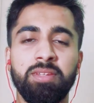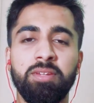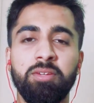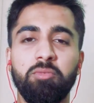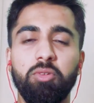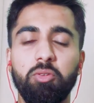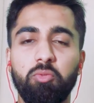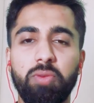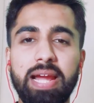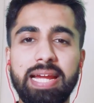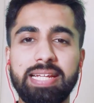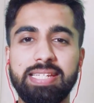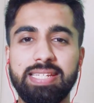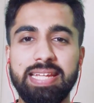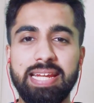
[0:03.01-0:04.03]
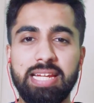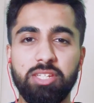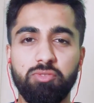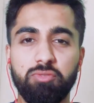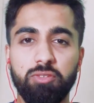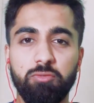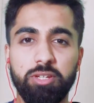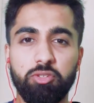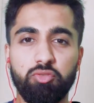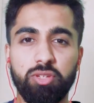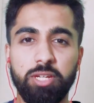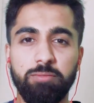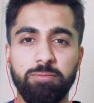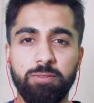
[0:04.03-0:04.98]
Well, RAG stands for
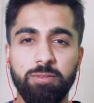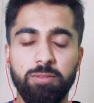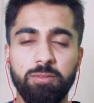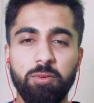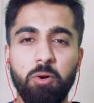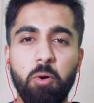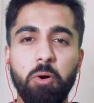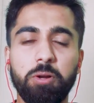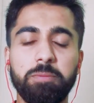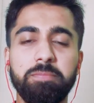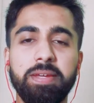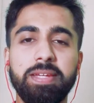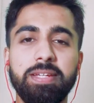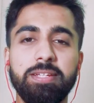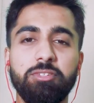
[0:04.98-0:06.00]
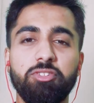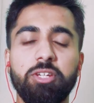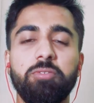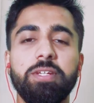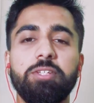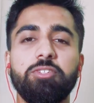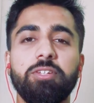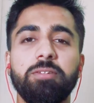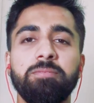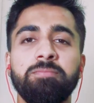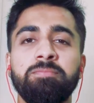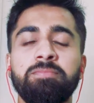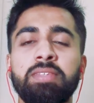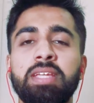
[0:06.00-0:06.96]
Retrieval Augmented Generation.
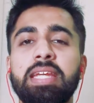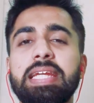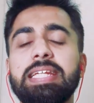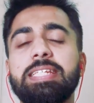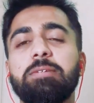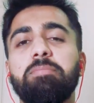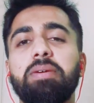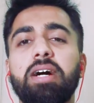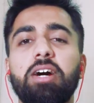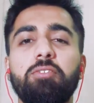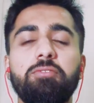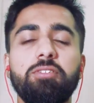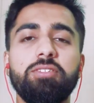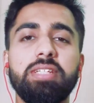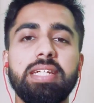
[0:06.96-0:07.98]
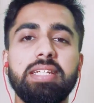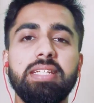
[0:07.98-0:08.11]
It's a powerful technique